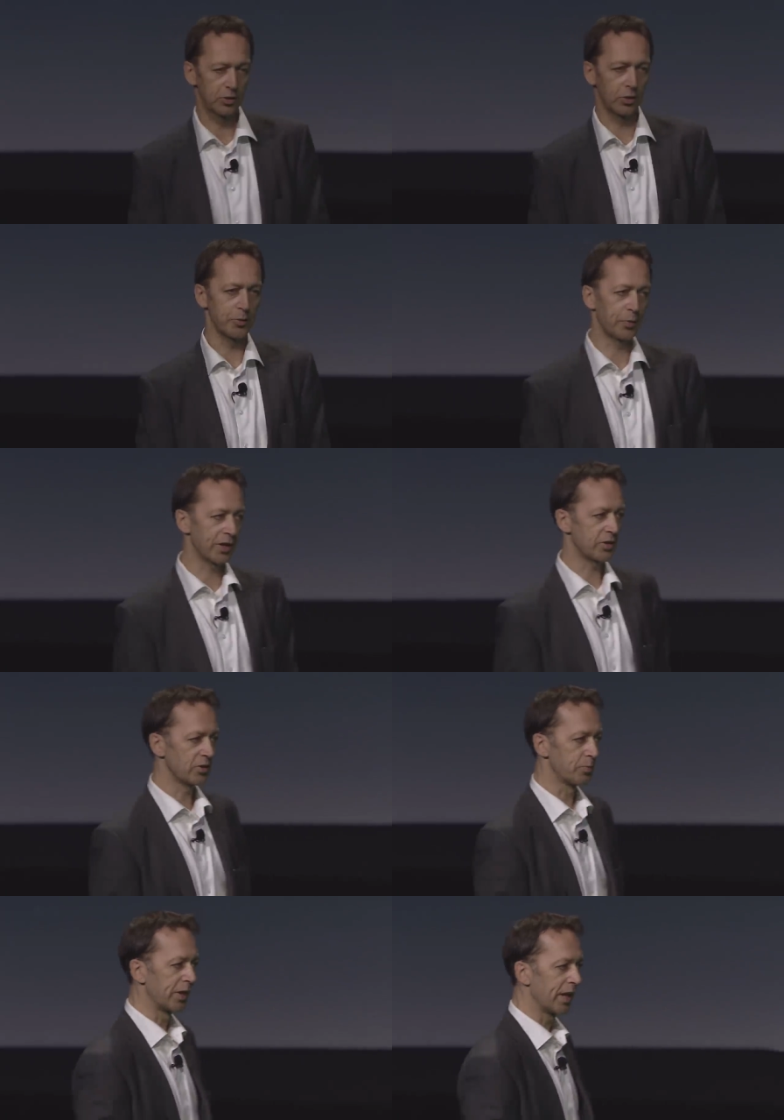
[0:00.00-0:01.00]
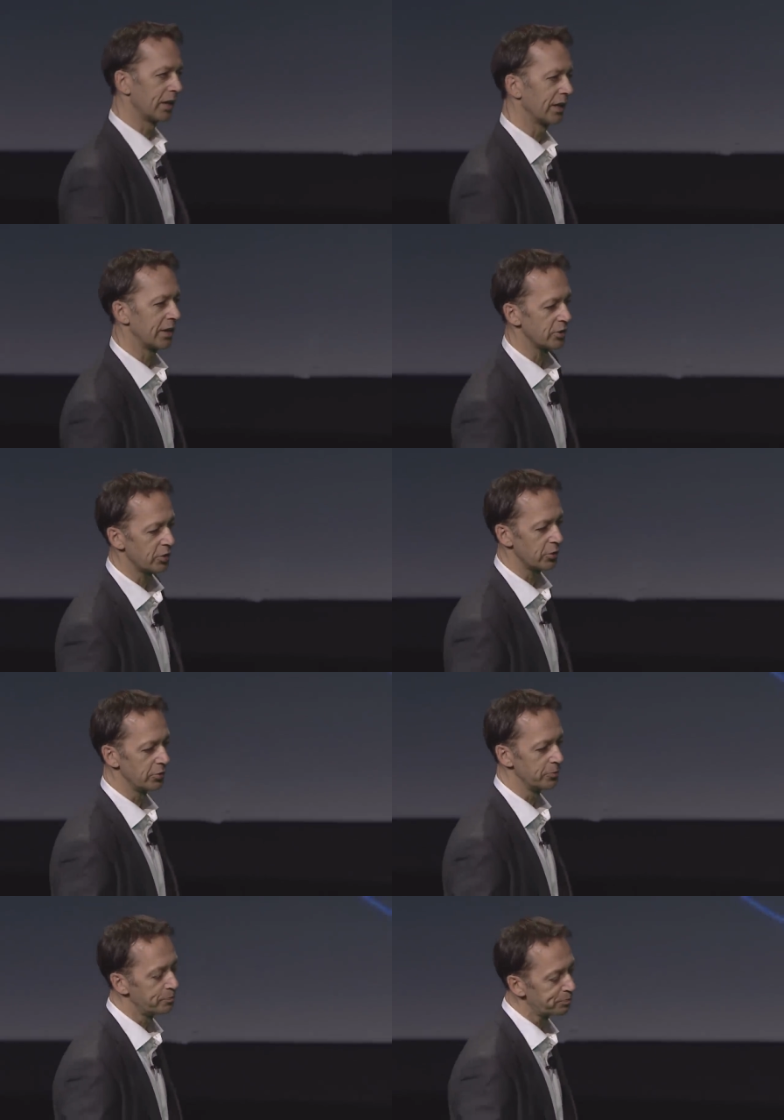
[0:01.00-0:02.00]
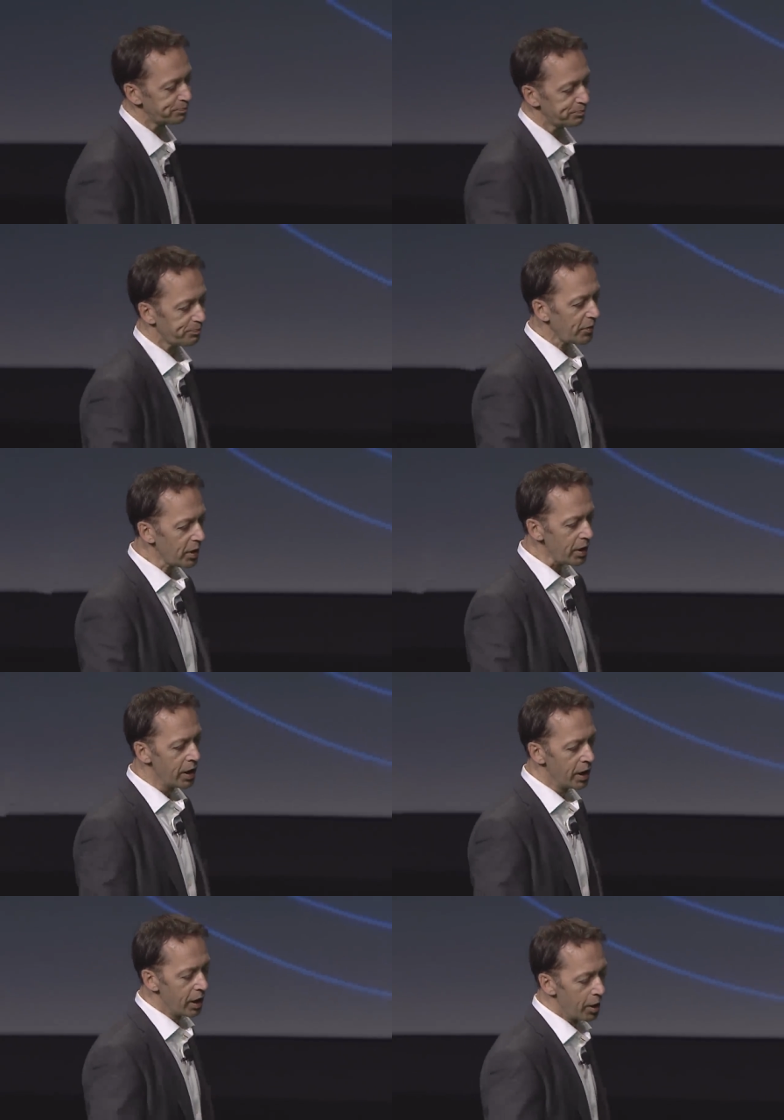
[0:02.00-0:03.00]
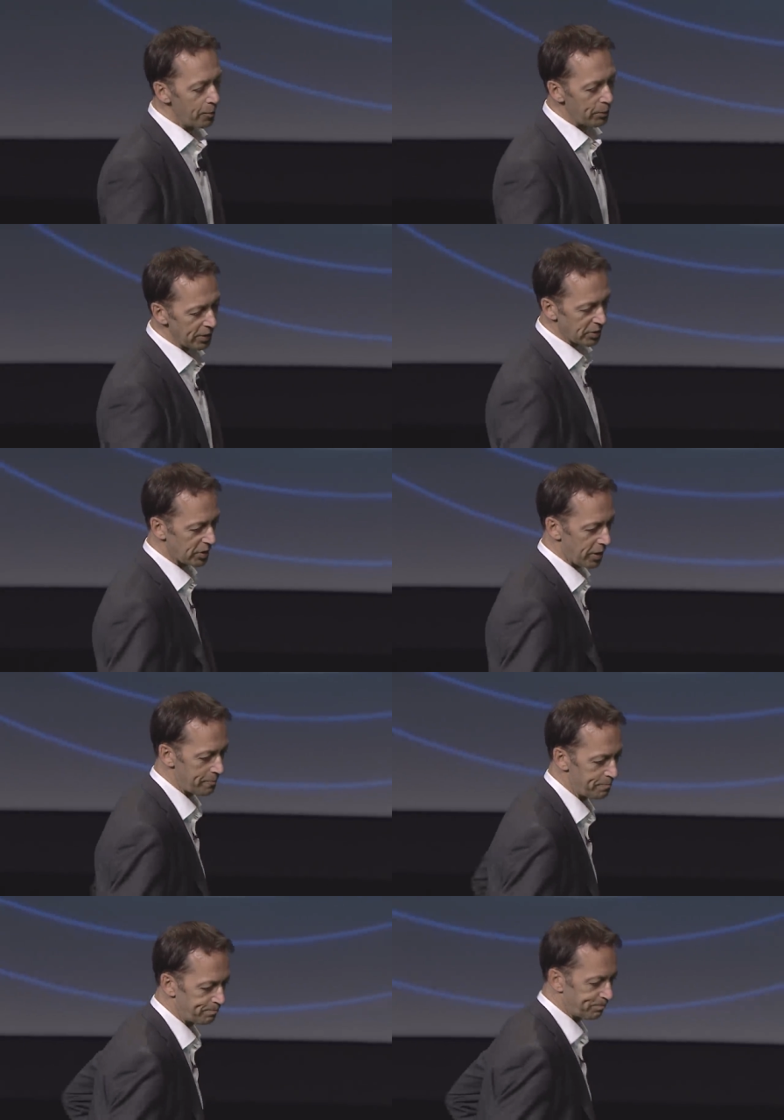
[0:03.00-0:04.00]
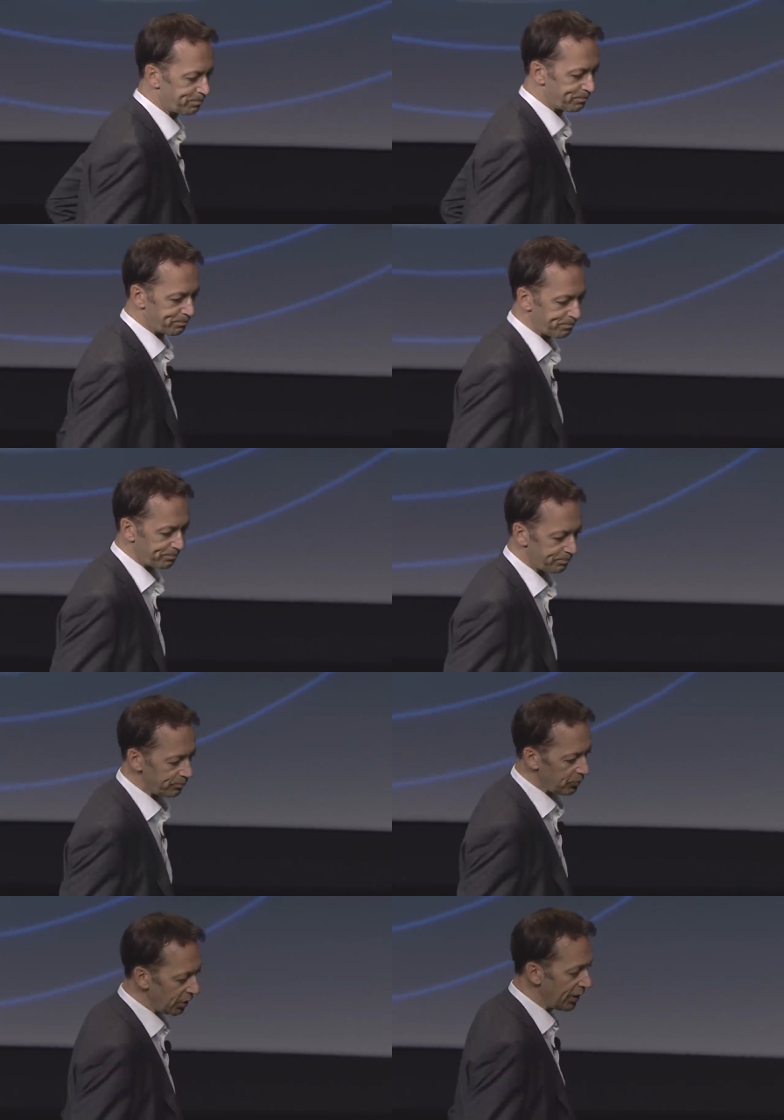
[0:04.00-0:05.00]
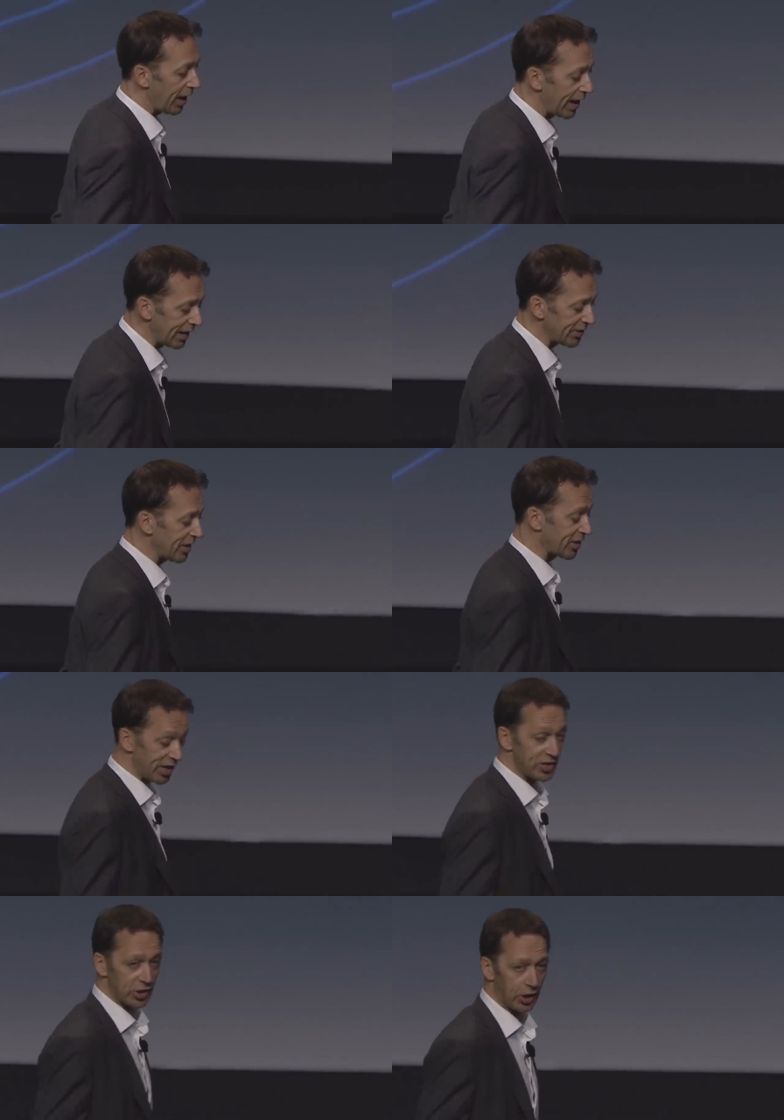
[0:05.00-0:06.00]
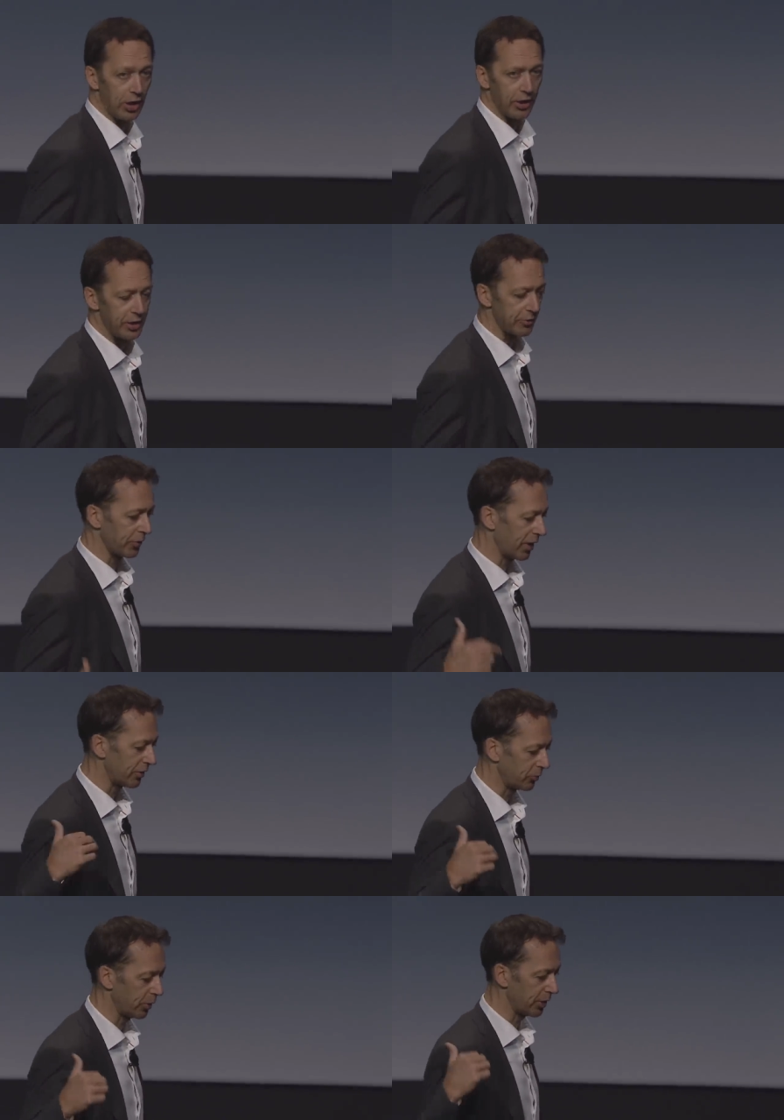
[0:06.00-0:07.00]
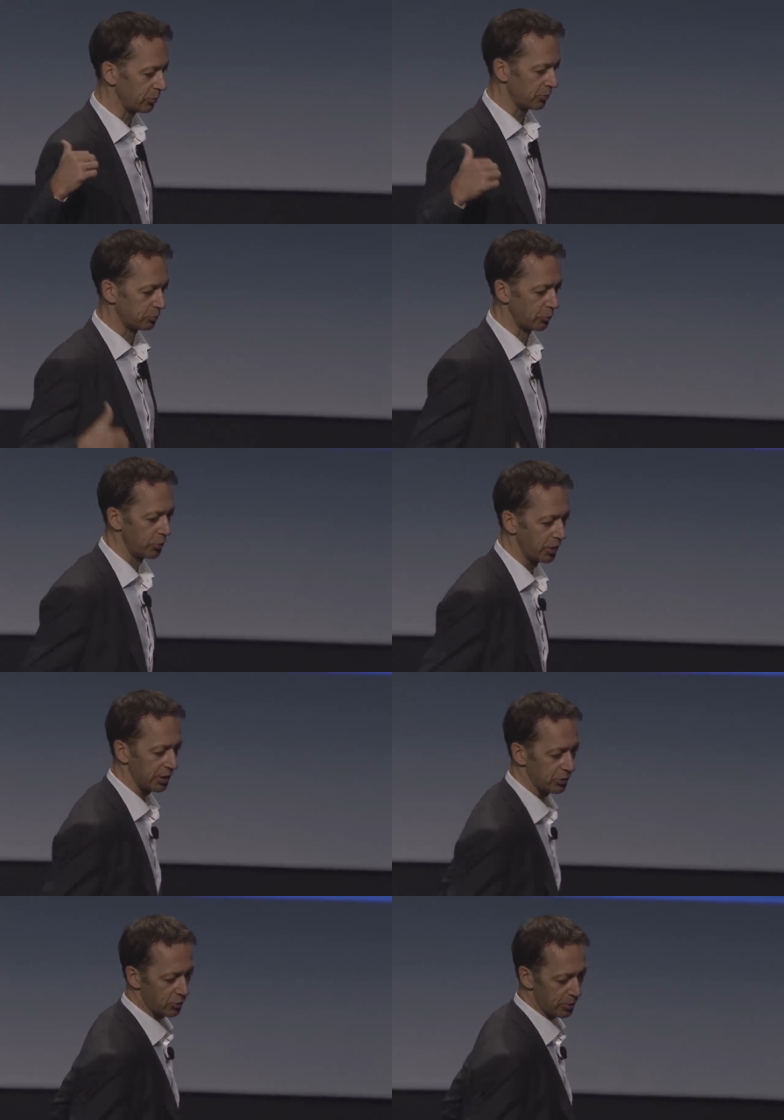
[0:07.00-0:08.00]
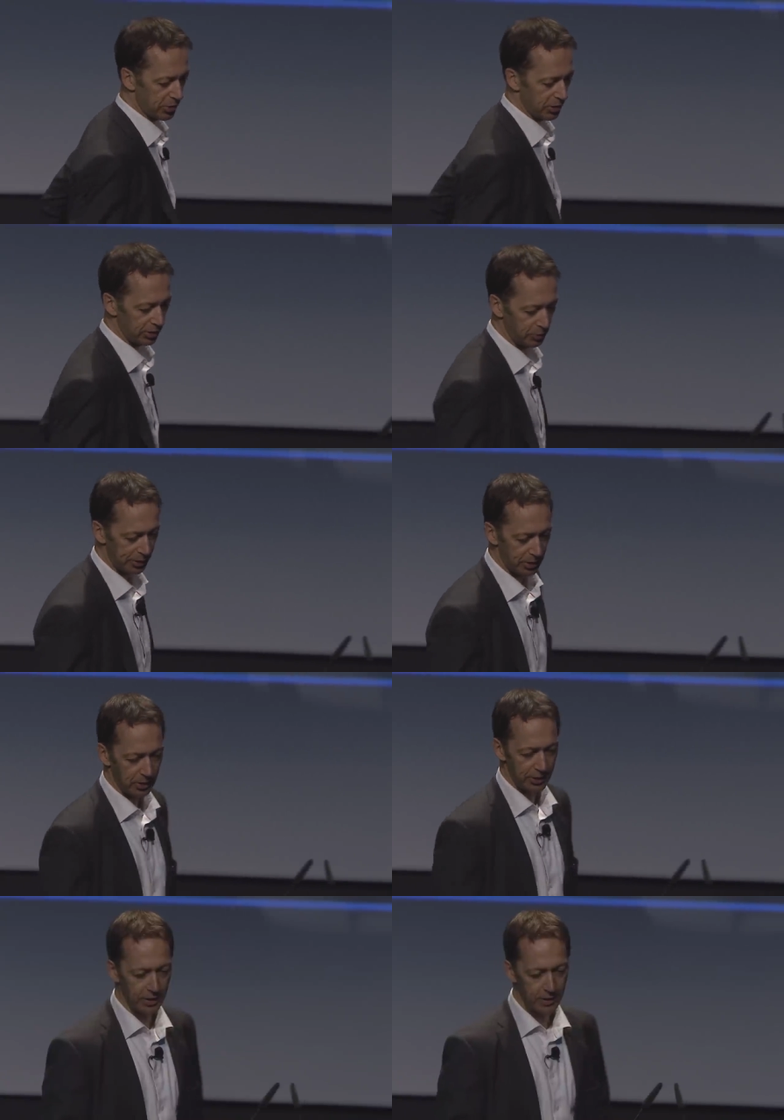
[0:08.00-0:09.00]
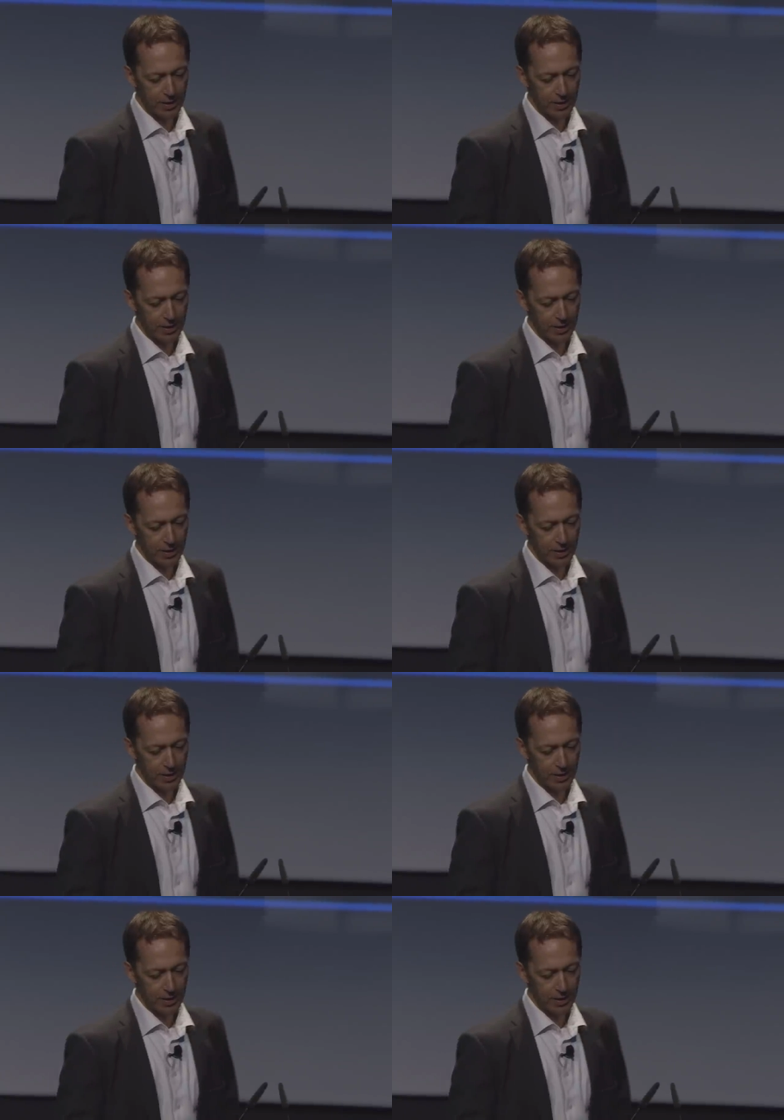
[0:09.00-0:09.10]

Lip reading: Deloitte practice, Miguel Antoun. But, and as I said to Clive, as when I was rudely interrupted a little bit earlier,